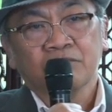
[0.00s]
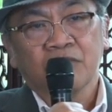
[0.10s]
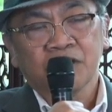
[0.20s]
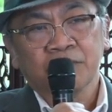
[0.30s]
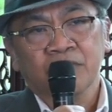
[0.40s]

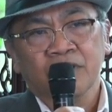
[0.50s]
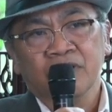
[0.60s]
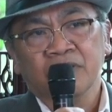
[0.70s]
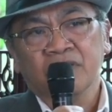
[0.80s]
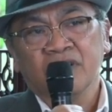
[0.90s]
must
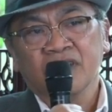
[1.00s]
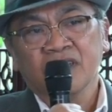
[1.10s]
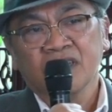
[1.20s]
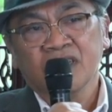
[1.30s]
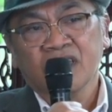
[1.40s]
be
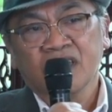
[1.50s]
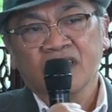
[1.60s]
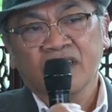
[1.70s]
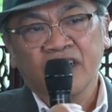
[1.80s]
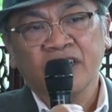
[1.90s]

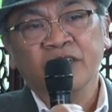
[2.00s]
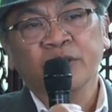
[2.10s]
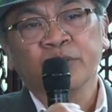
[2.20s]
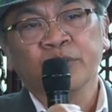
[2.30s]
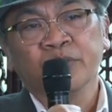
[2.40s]
ready
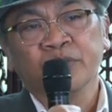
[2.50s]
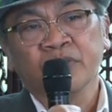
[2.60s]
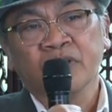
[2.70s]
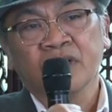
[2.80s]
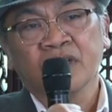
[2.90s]

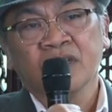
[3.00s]
to